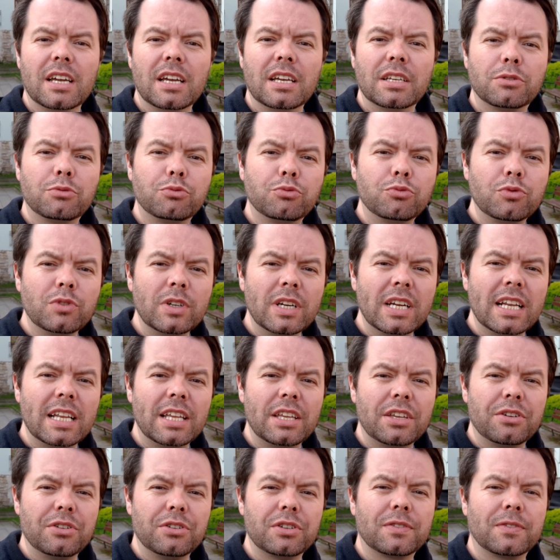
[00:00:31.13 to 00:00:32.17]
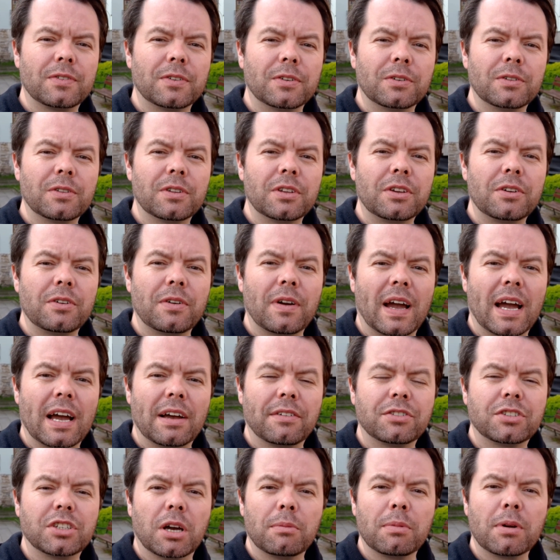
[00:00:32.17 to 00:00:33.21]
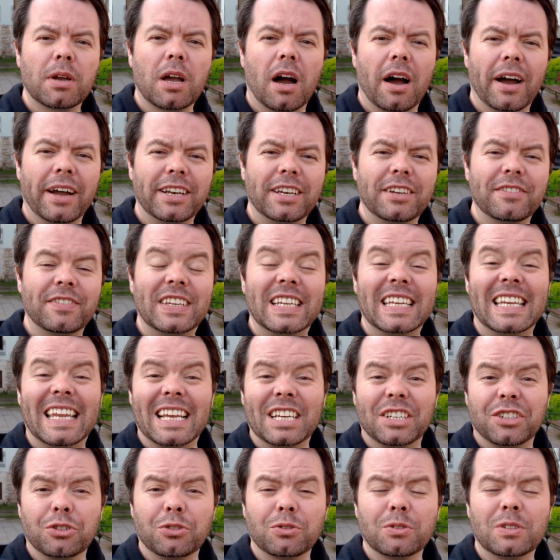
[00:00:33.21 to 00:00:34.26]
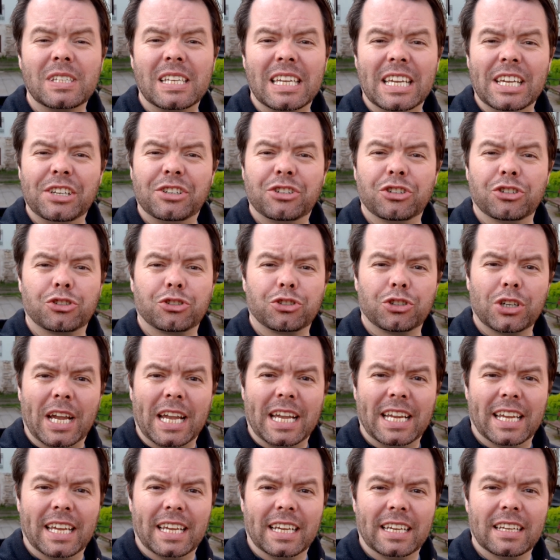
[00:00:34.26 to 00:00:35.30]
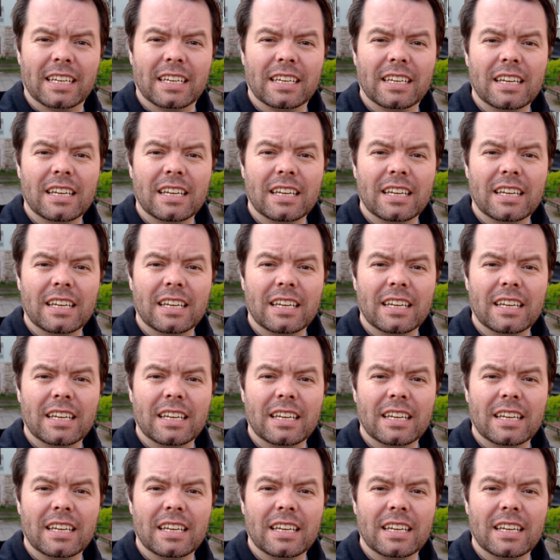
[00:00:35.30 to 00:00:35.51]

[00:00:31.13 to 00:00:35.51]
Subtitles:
it's really useful that you have some kind of initial teacher training.